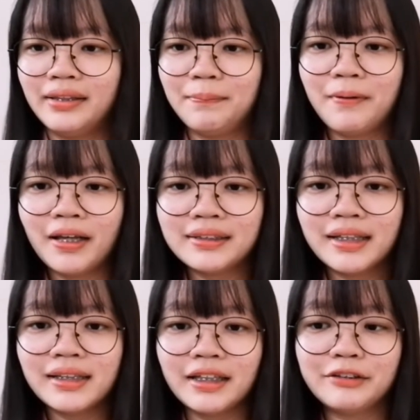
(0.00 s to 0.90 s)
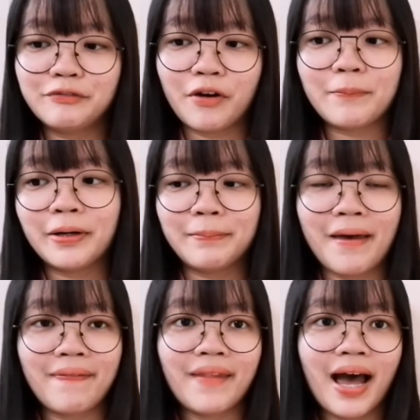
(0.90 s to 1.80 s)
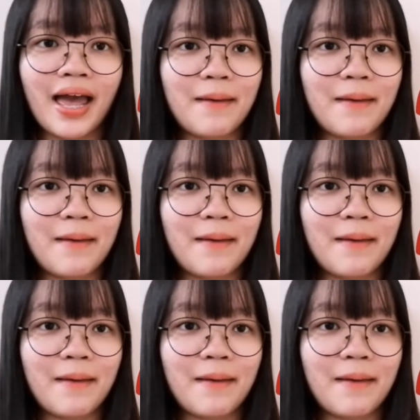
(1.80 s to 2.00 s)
The present is from Amanda